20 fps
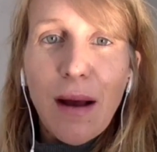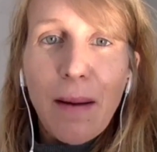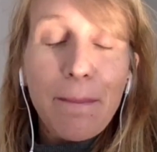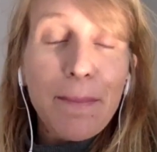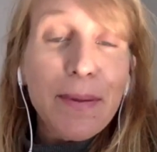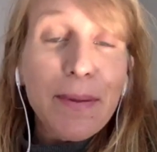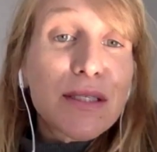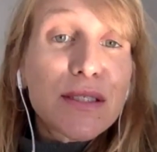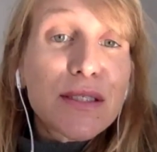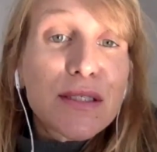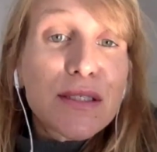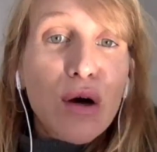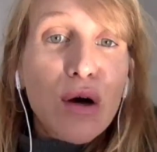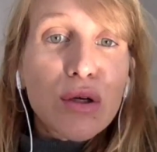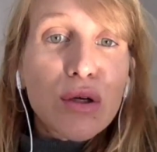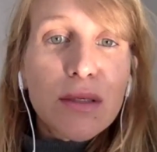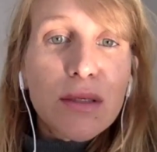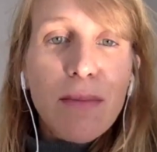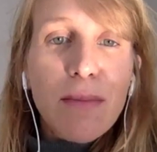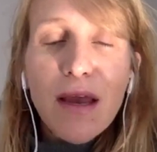pizza
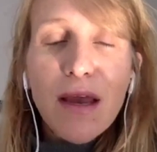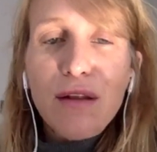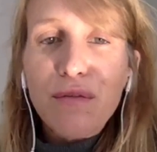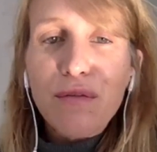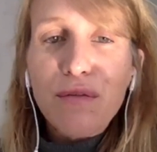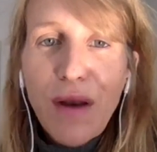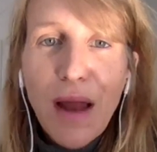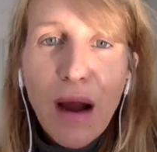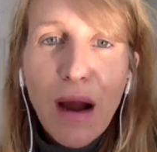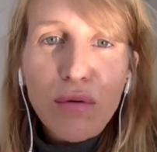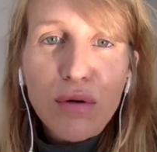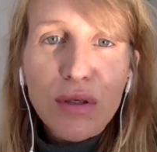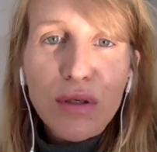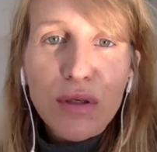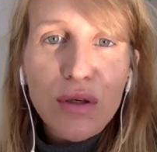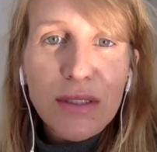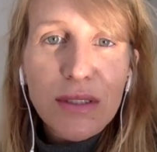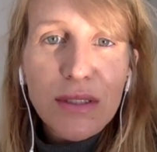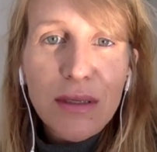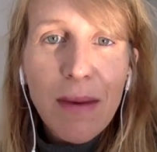on demand,
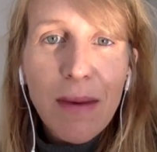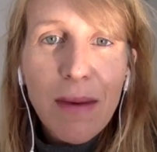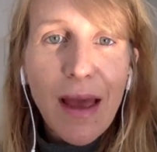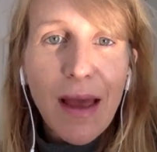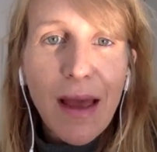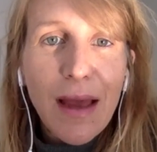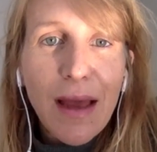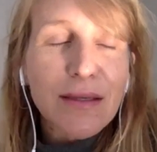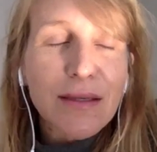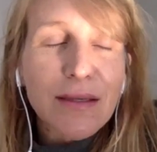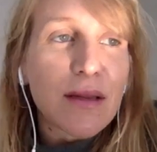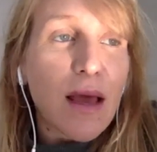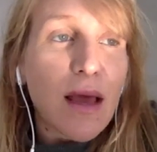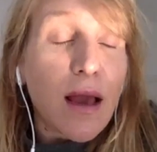flowers on demand,